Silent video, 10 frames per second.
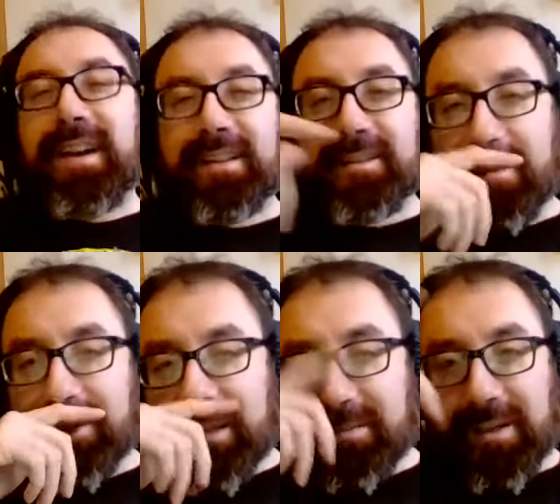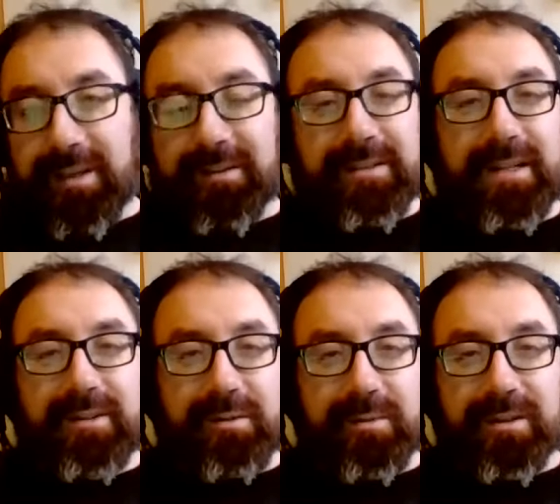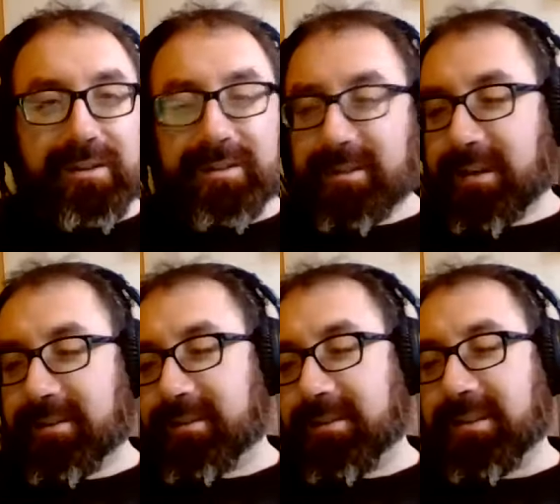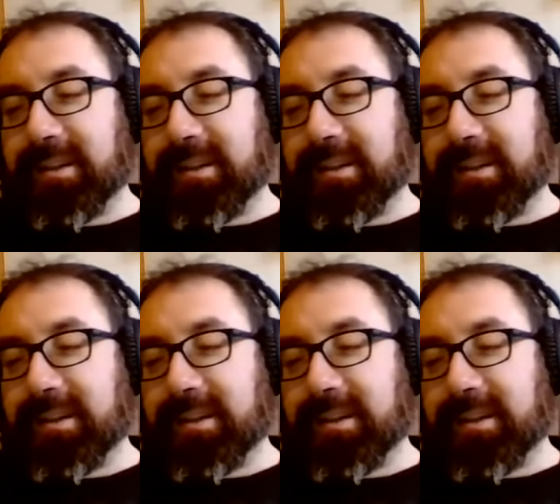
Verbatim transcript: and the WWE are essential workers. I don't. So